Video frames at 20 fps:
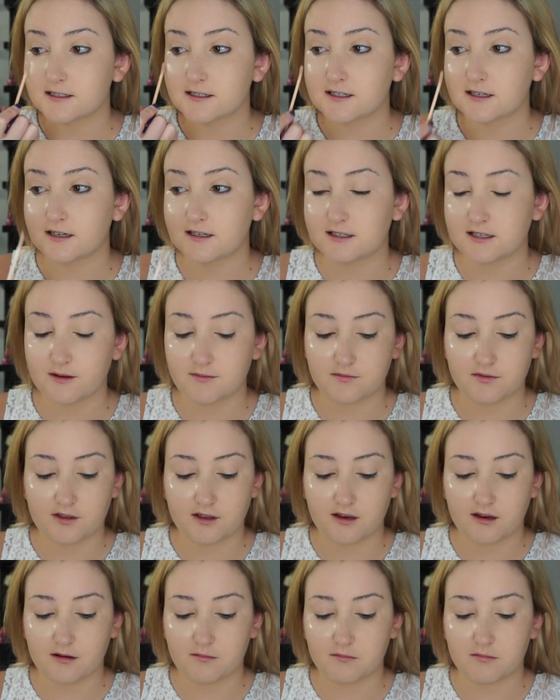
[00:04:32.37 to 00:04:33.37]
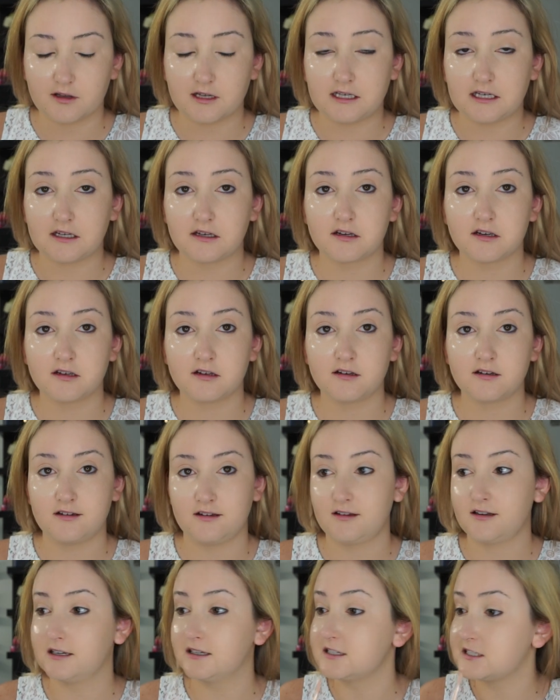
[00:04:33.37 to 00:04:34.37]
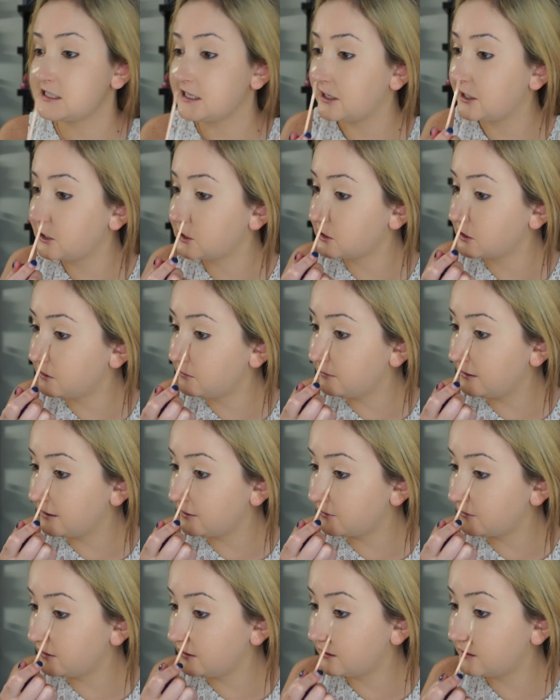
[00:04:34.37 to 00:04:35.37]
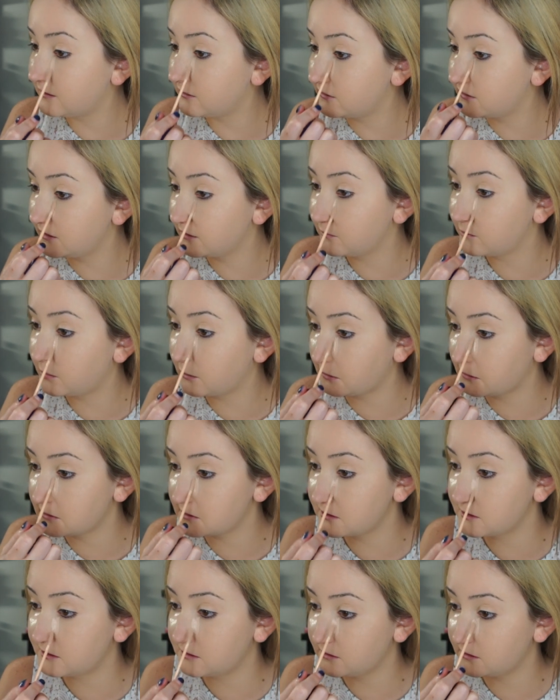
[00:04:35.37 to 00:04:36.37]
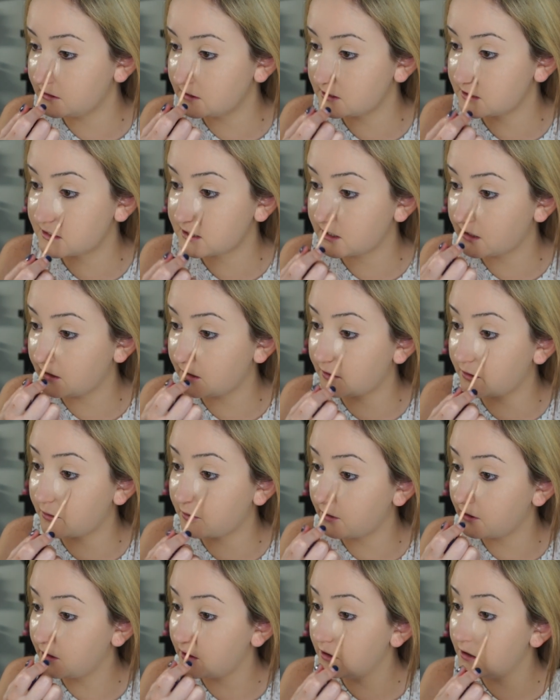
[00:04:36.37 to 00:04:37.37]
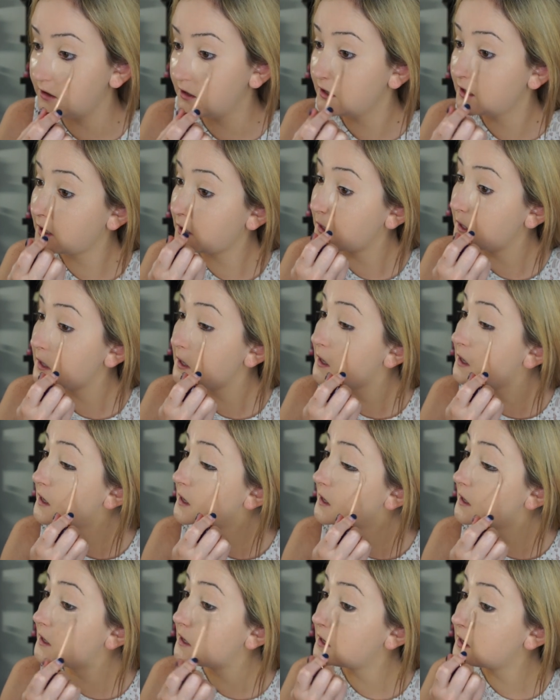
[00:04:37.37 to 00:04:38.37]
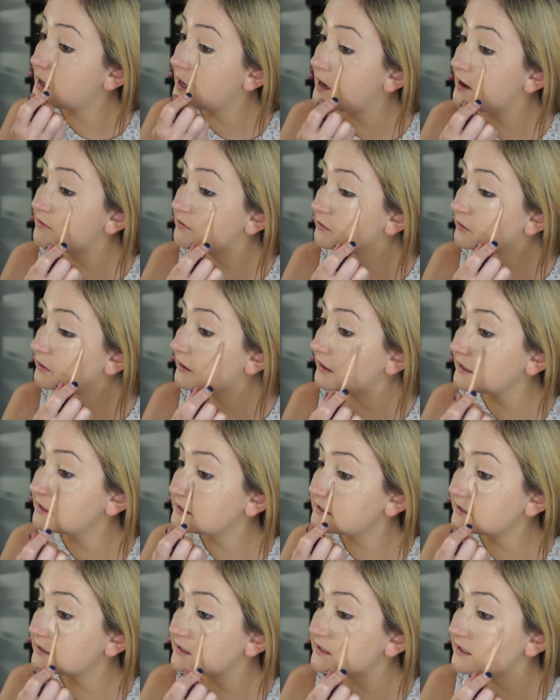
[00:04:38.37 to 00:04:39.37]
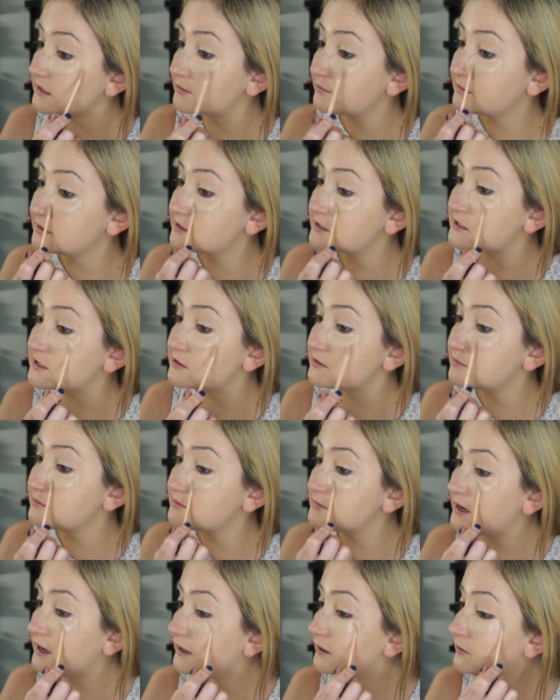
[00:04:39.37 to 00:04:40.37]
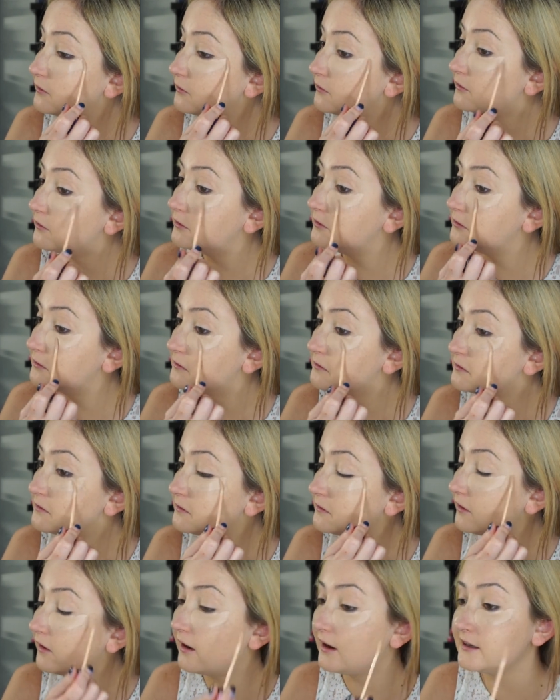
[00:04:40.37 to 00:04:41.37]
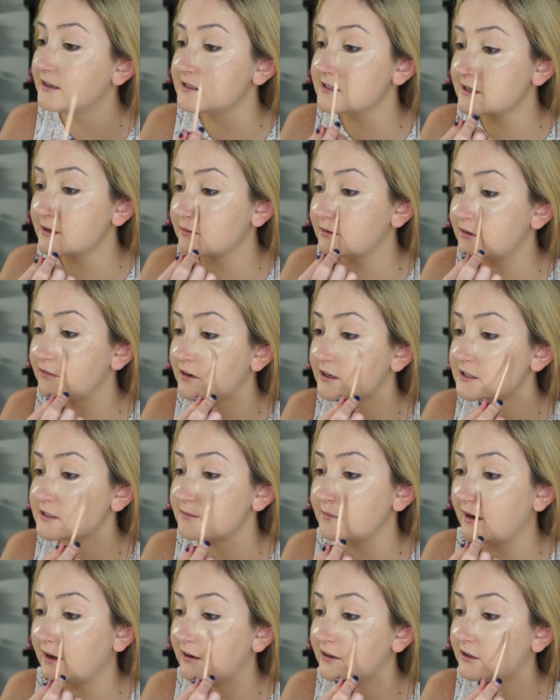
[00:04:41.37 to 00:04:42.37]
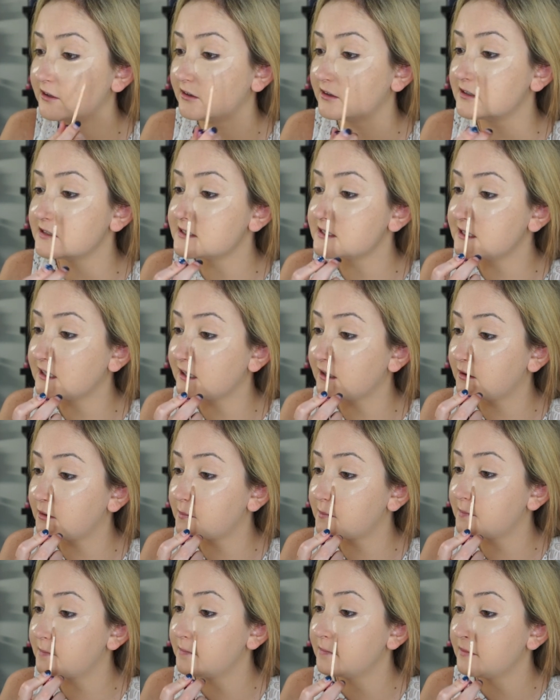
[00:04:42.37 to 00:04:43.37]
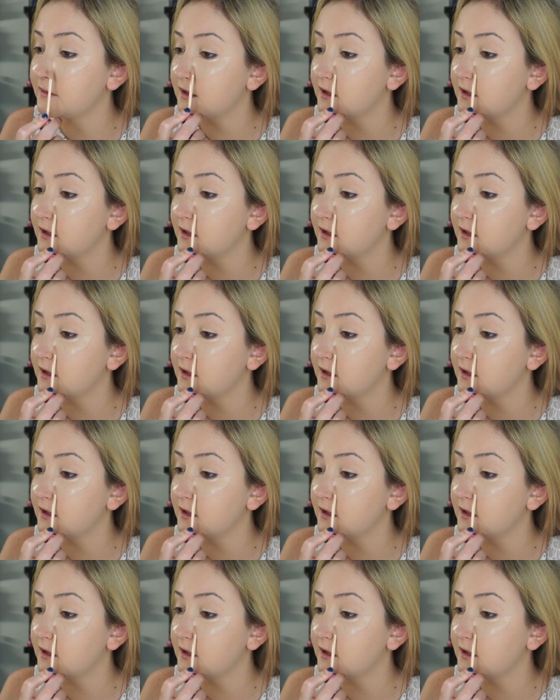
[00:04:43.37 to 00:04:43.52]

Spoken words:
It's not something I'm like insecure about or anything personally, so everyone gets it. It's like my smile lines, like whenever I smile you can see them.